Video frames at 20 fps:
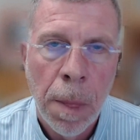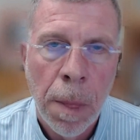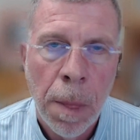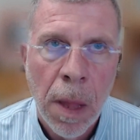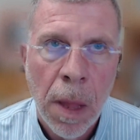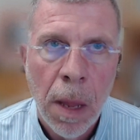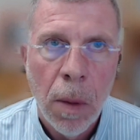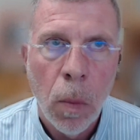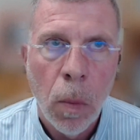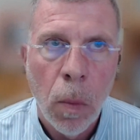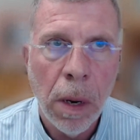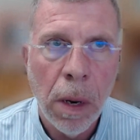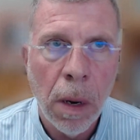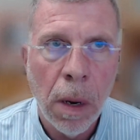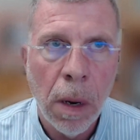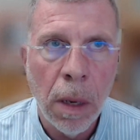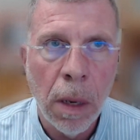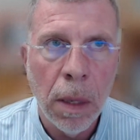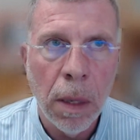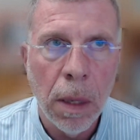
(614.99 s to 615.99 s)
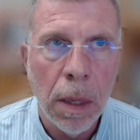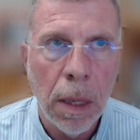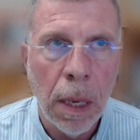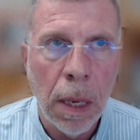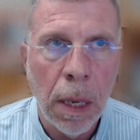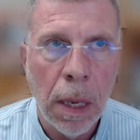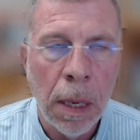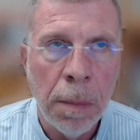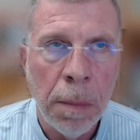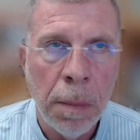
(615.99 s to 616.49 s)
We are
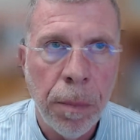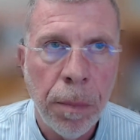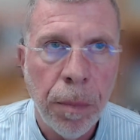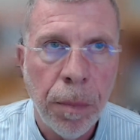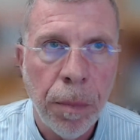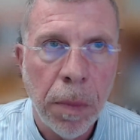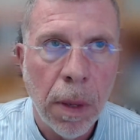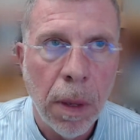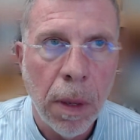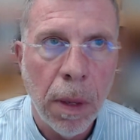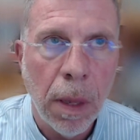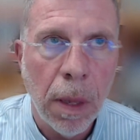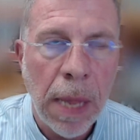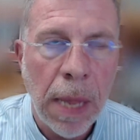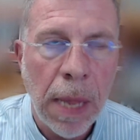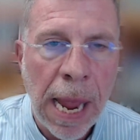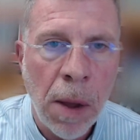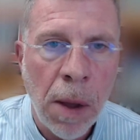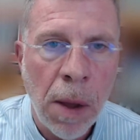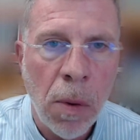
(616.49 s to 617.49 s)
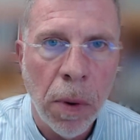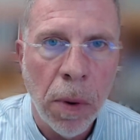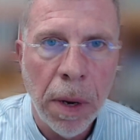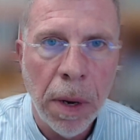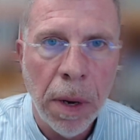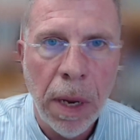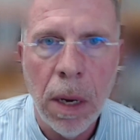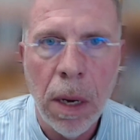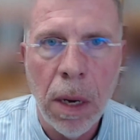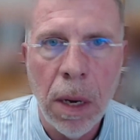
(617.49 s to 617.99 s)
um, now
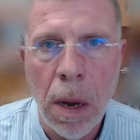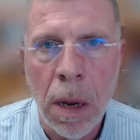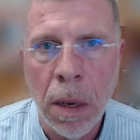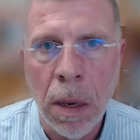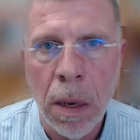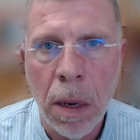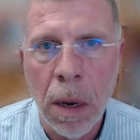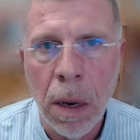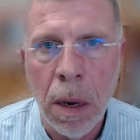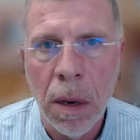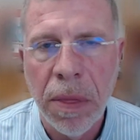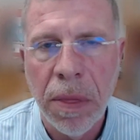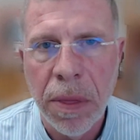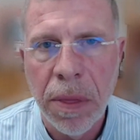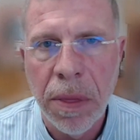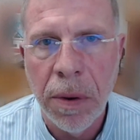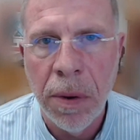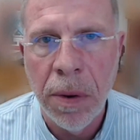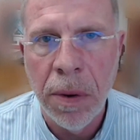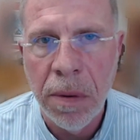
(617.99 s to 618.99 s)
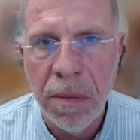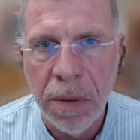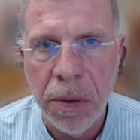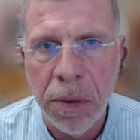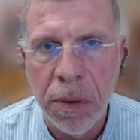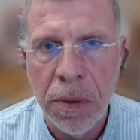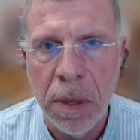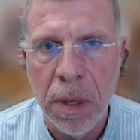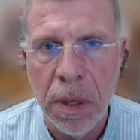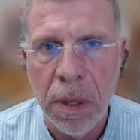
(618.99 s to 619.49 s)
working on our third
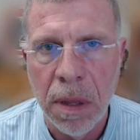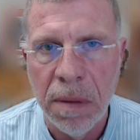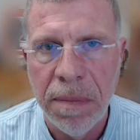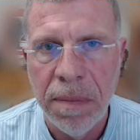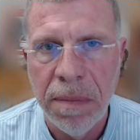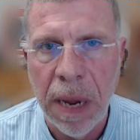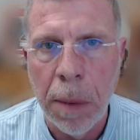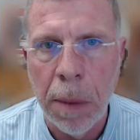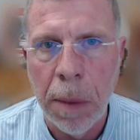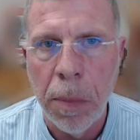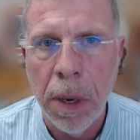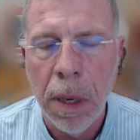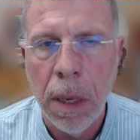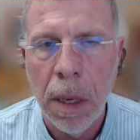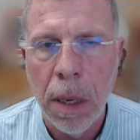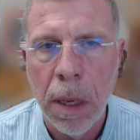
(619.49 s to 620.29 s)
version of the fabric,